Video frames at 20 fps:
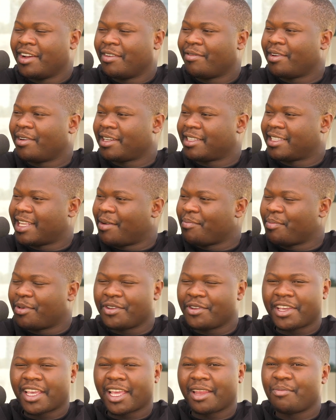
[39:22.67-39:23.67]
For example,
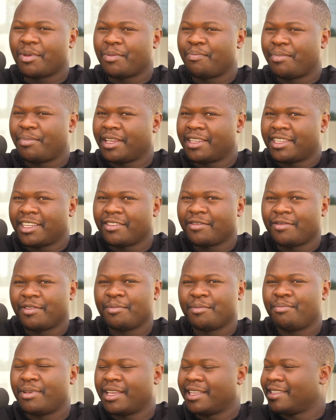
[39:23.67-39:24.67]
you can be pitching for
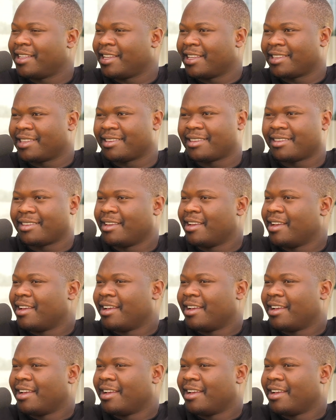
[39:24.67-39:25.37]
business